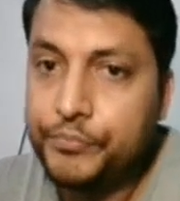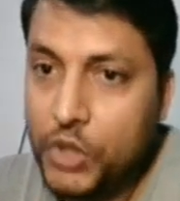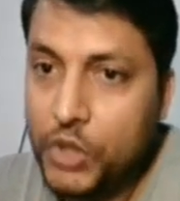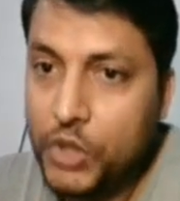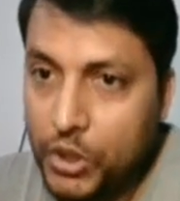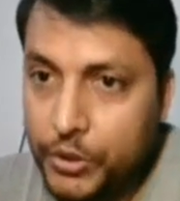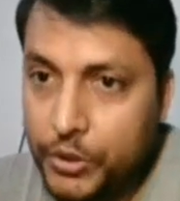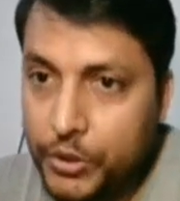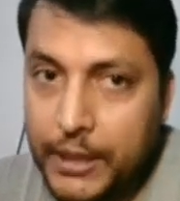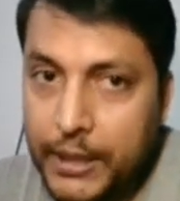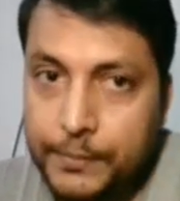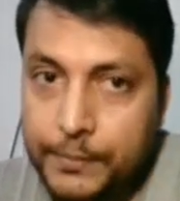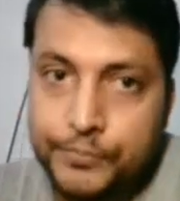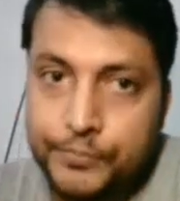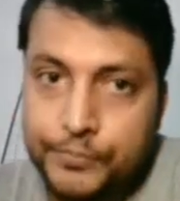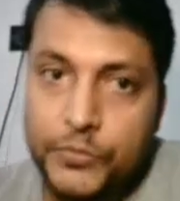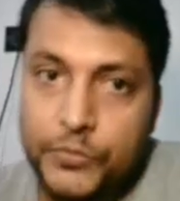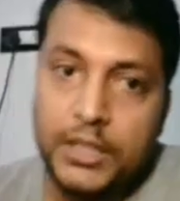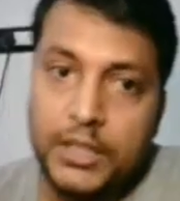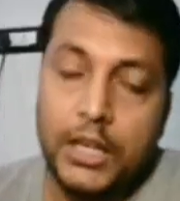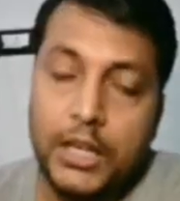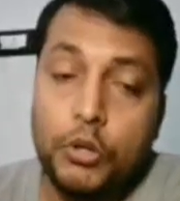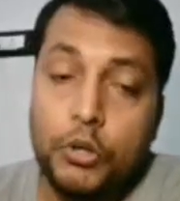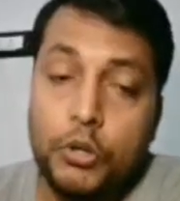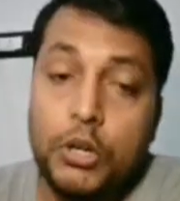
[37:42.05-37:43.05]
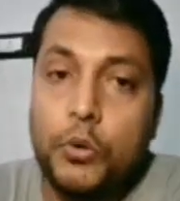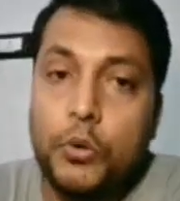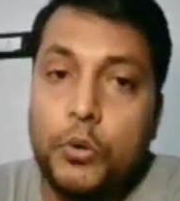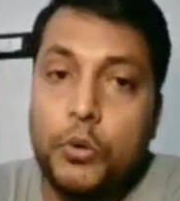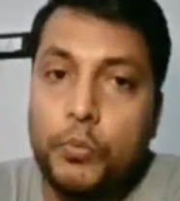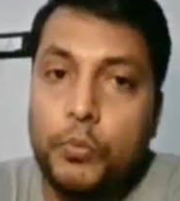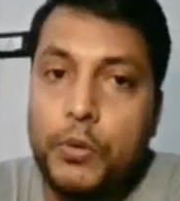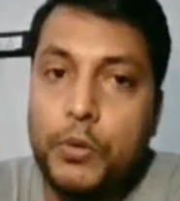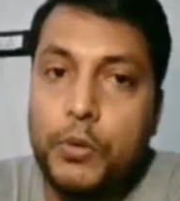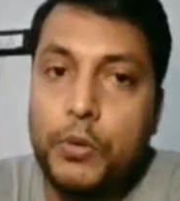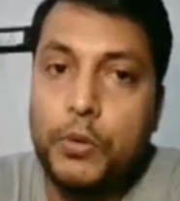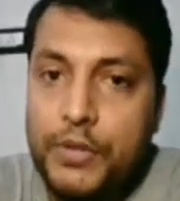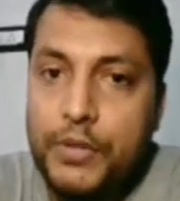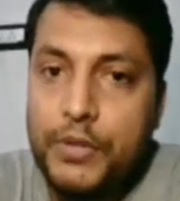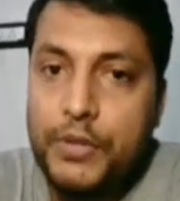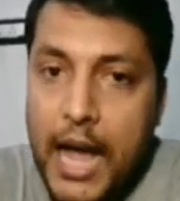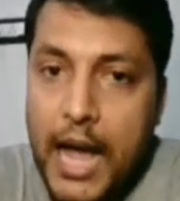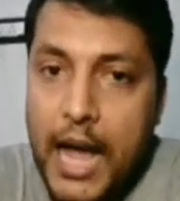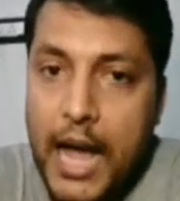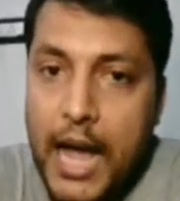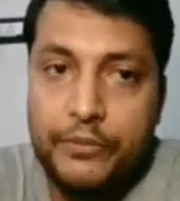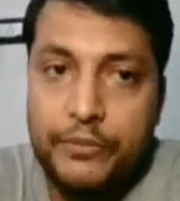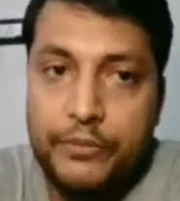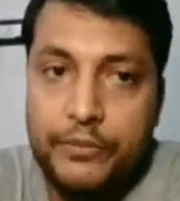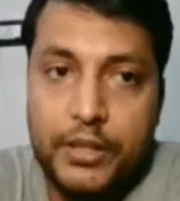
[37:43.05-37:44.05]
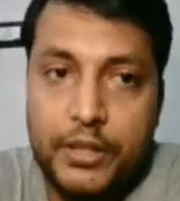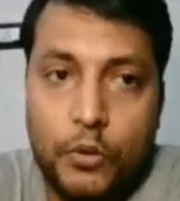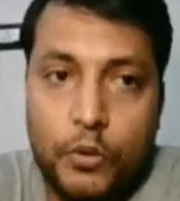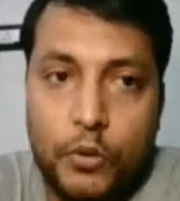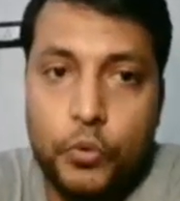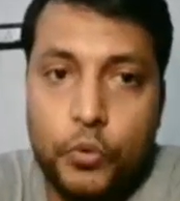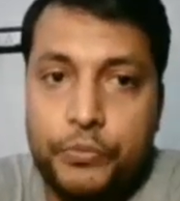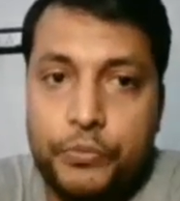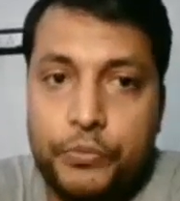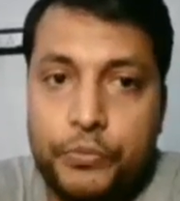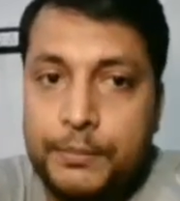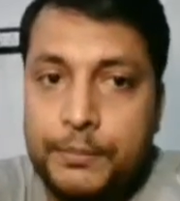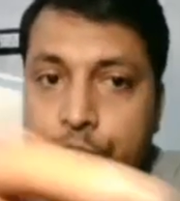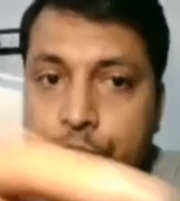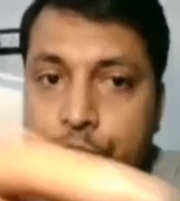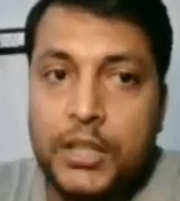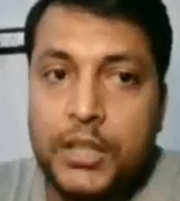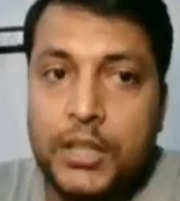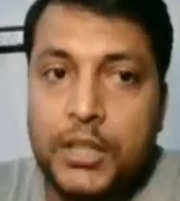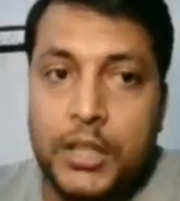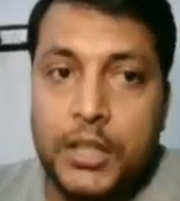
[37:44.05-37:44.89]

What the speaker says: Okay, now what will happen with the ovum?